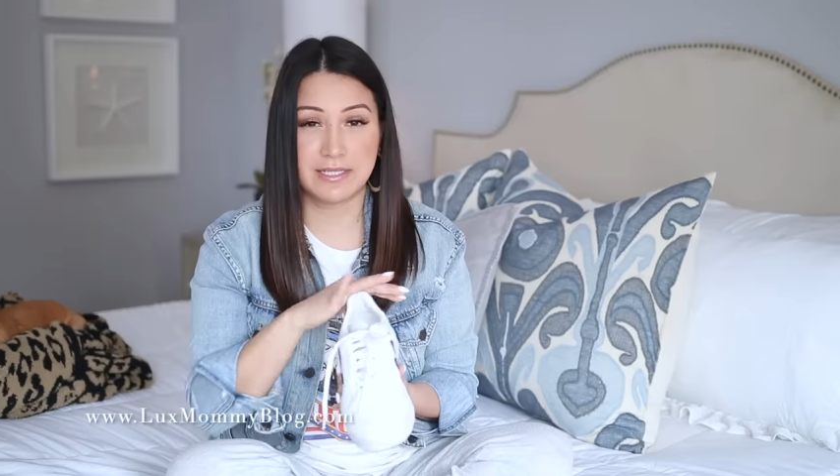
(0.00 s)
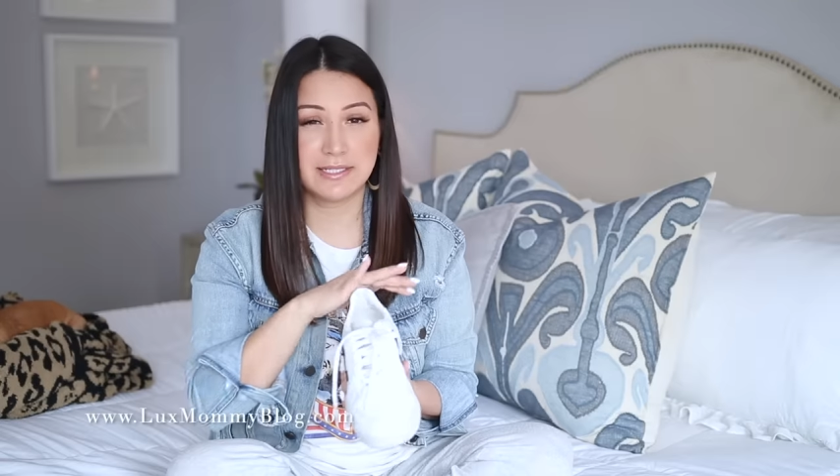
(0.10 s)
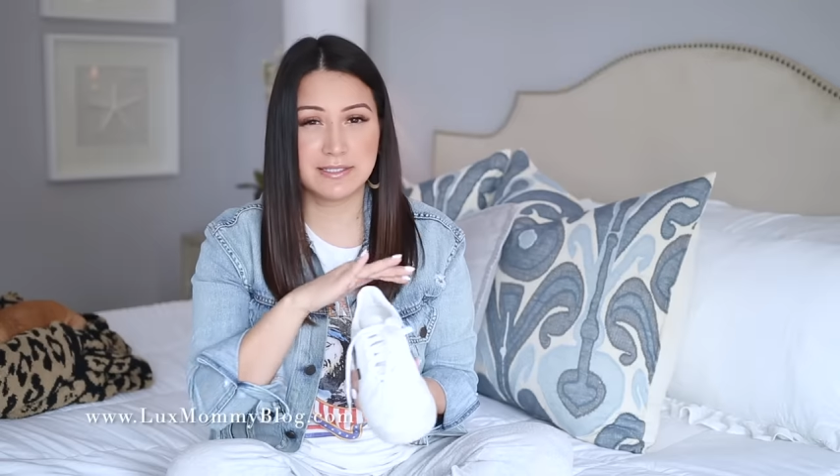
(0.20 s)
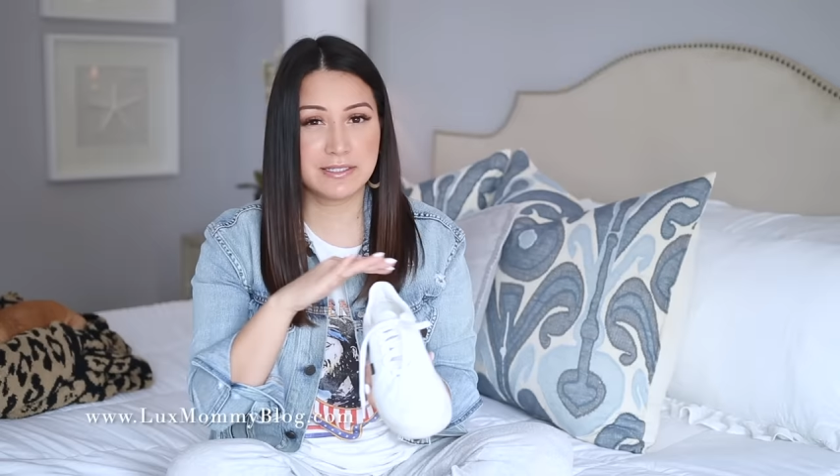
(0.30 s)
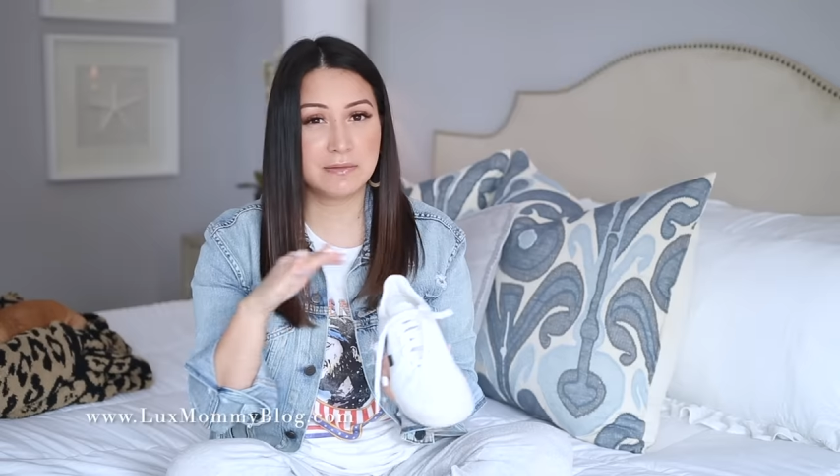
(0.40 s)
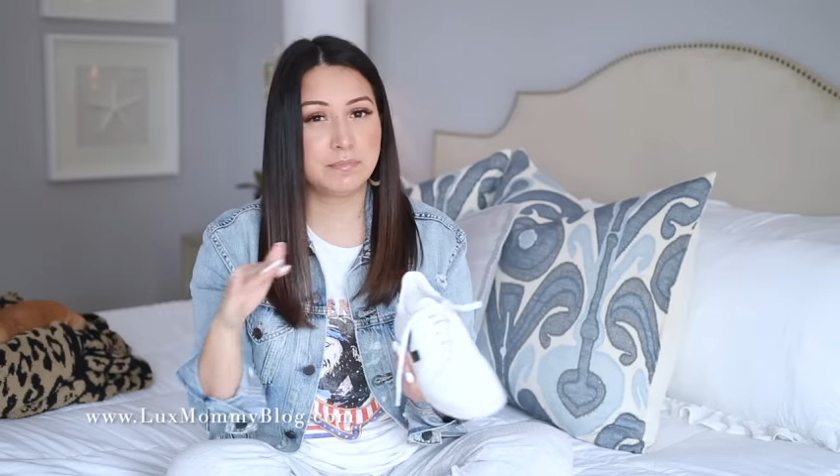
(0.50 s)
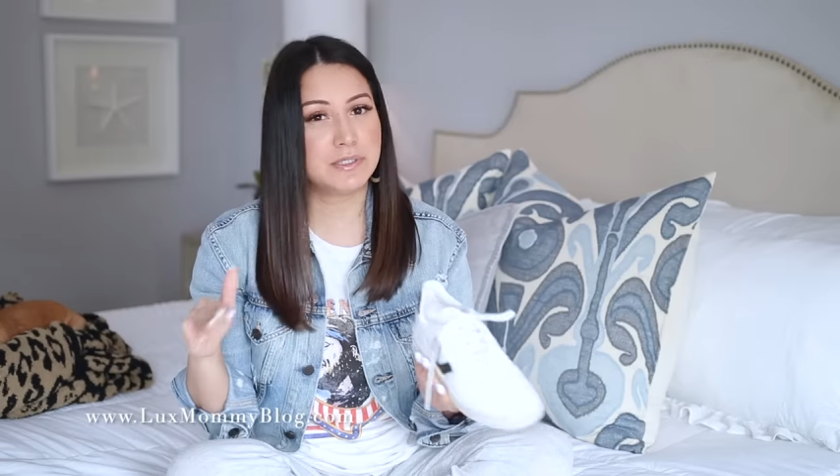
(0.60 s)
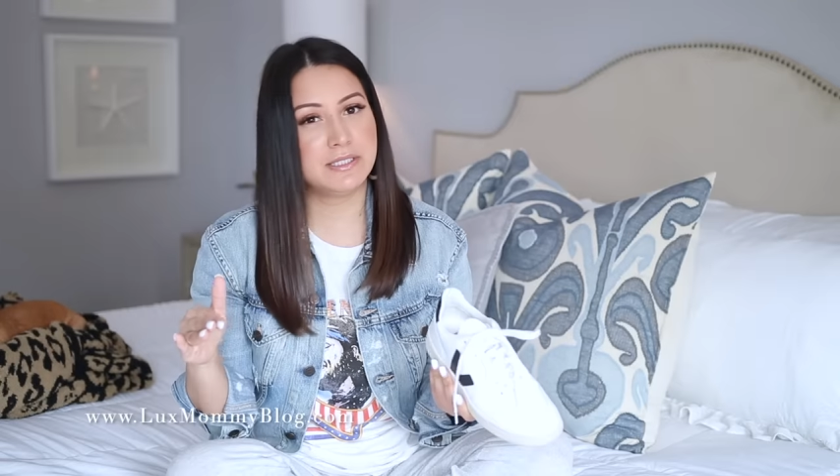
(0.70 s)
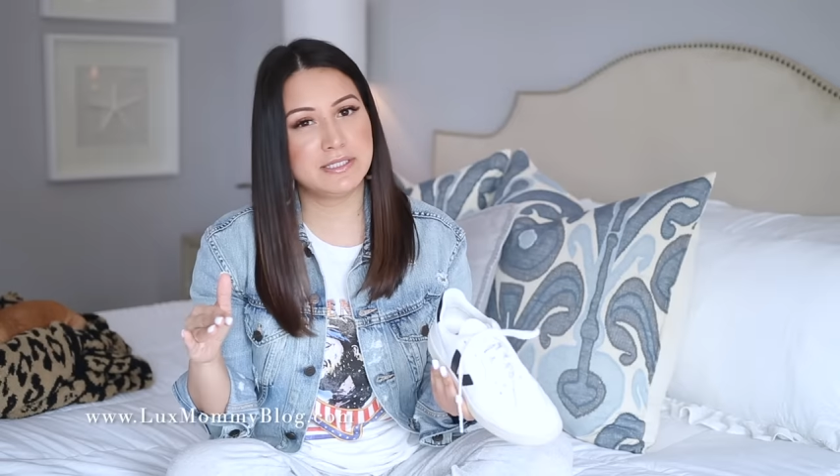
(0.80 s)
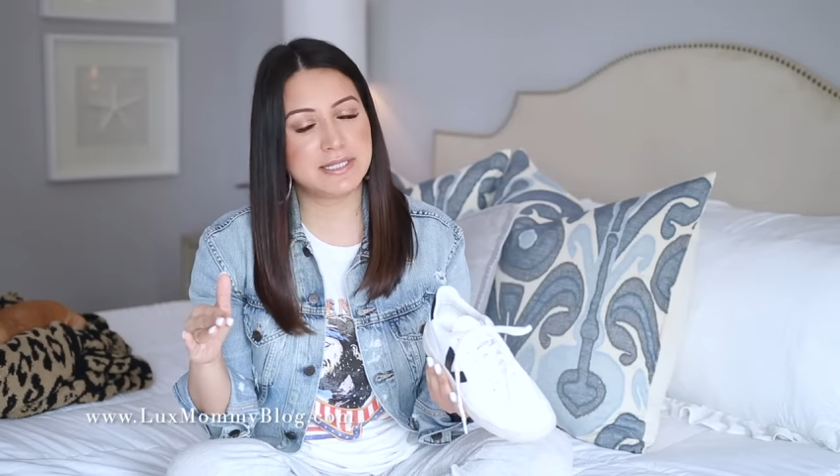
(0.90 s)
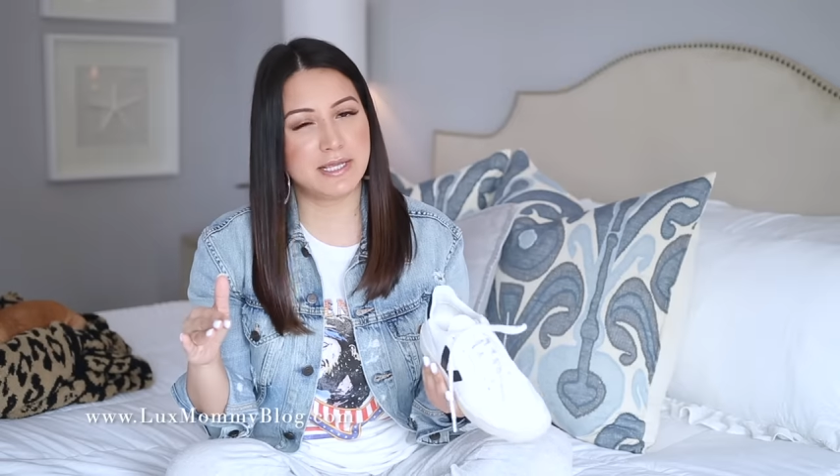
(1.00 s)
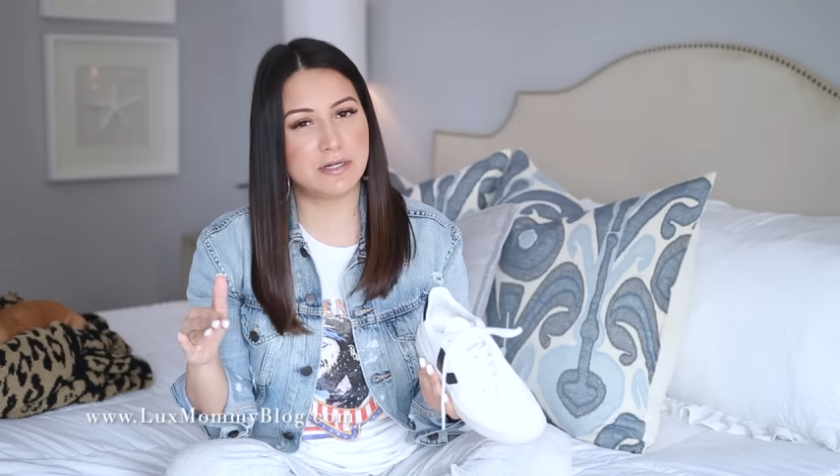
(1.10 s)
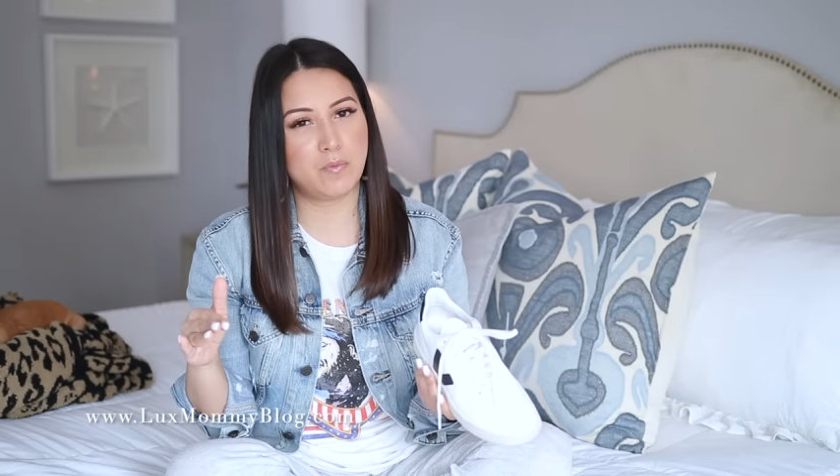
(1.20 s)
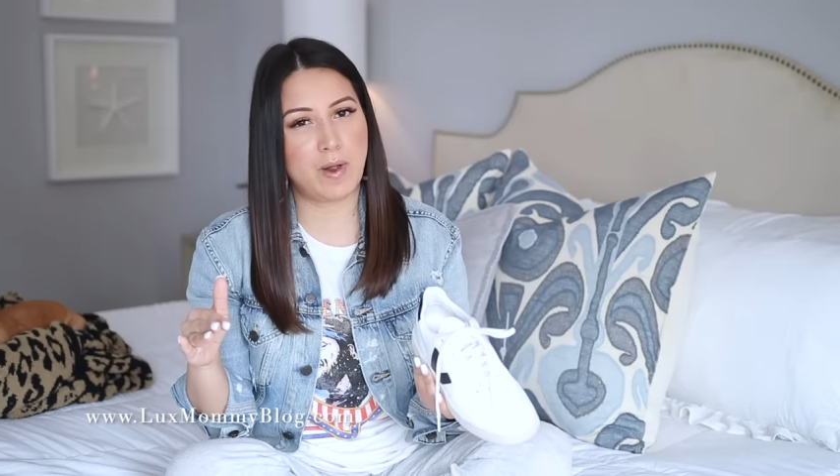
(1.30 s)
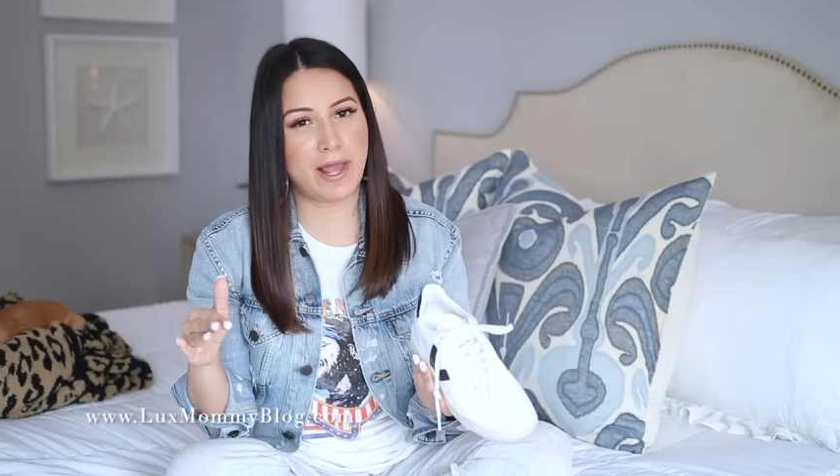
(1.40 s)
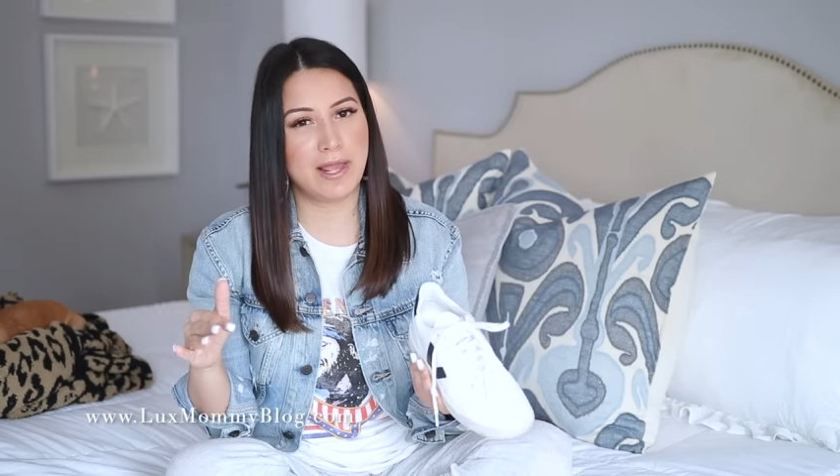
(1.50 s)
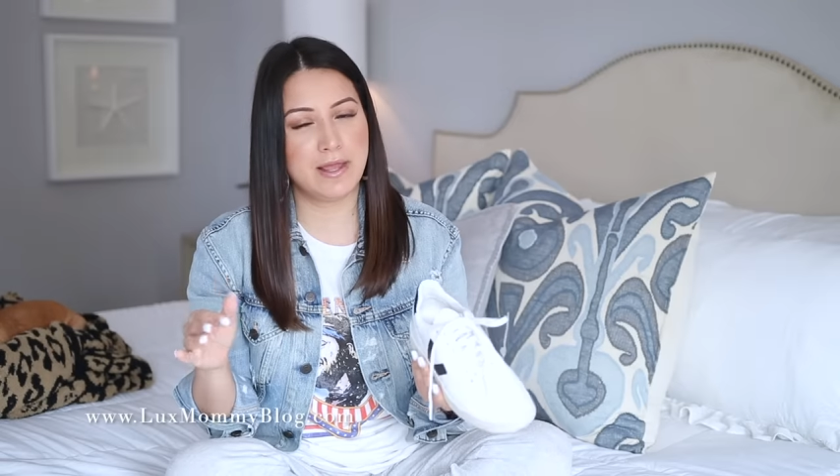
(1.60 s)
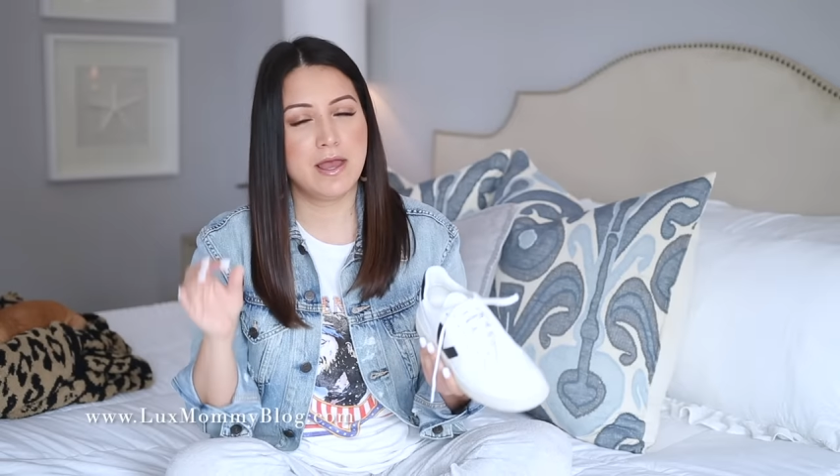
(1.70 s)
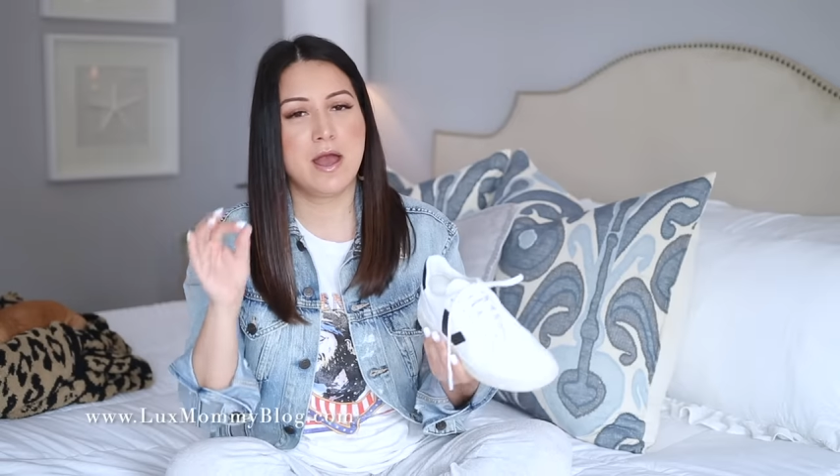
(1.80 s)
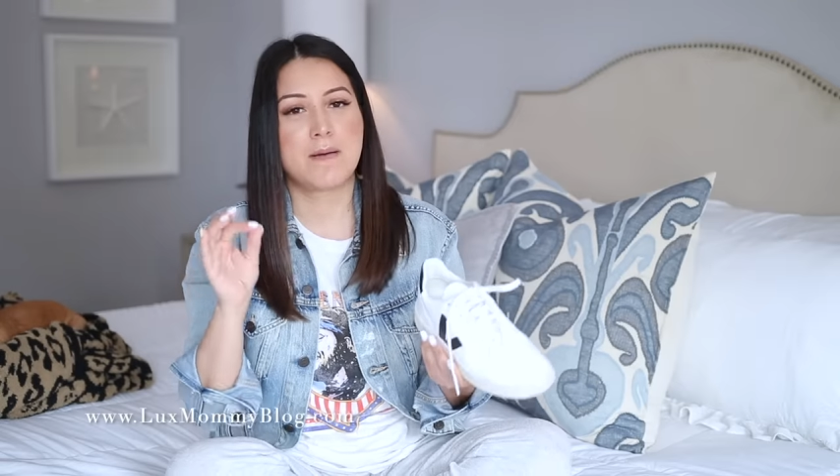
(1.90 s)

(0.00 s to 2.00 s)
It doesn't completely take it away,